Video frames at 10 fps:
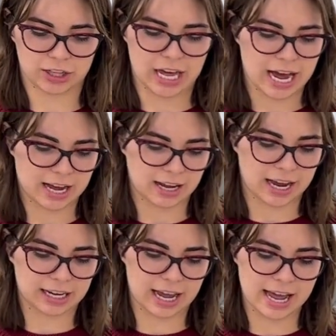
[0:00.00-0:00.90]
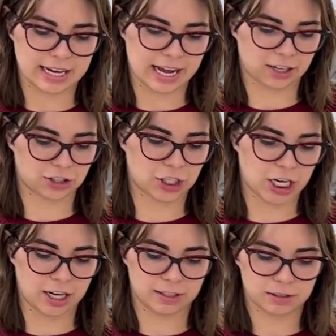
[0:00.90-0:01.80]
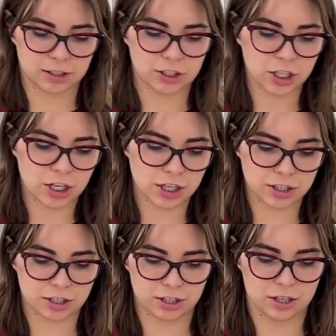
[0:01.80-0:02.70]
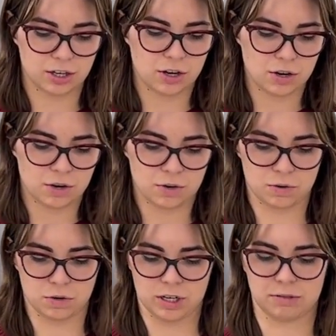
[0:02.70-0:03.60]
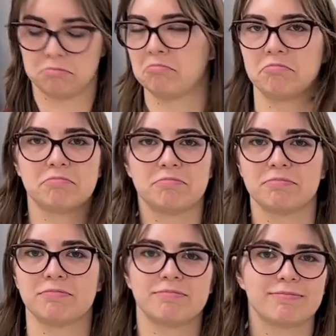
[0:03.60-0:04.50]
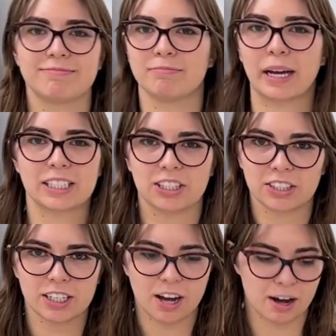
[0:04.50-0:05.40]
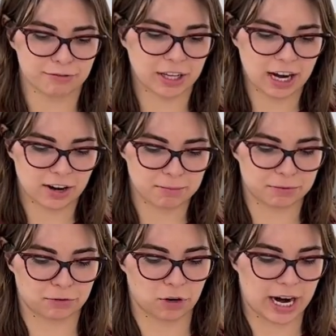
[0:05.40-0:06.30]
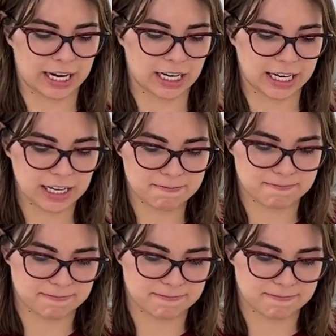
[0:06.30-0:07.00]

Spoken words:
that I get any extra dirt or bacteria off the carrot before I cut it.